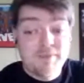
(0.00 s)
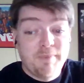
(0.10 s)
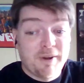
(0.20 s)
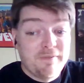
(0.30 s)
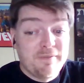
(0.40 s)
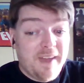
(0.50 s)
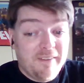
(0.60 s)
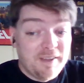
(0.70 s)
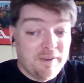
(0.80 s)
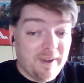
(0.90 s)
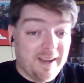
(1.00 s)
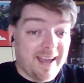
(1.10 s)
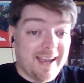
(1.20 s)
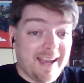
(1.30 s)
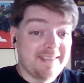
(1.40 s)
better value, and
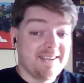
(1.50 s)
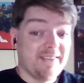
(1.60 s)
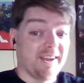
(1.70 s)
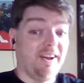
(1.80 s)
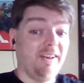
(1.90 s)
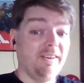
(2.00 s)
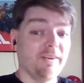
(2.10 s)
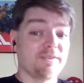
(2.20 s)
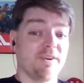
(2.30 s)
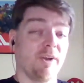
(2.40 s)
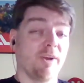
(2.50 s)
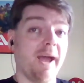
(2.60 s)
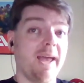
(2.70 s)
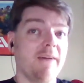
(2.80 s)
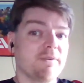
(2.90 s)
I got to say the colors on them.
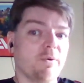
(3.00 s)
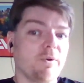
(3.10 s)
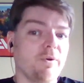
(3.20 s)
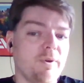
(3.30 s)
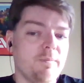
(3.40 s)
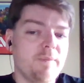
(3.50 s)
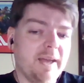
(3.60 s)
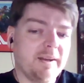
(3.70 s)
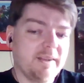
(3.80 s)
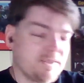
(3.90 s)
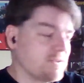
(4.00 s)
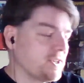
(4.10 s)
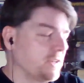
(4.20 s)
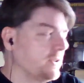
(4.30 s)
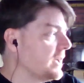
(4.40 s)
I haven't ordered them yet because they're
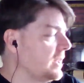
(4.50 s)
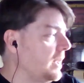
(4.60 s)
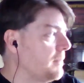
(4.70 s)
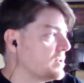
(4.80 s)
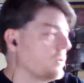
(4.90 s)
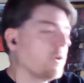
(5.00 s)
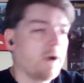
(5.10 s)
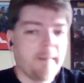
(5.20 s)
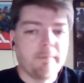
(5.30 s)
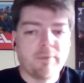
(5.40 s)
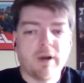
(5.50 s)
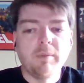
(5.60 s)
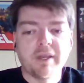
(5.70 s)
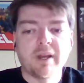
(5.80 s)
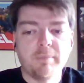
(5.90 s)
still in the club store. I'm
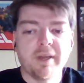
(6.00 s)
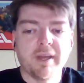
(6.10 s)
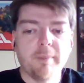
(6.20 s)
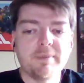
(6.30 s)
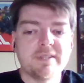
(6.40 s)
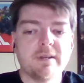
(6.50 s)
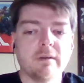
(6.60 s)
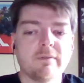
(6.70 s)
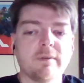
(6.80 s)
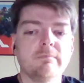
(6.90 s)
probably going to pick up a set of them.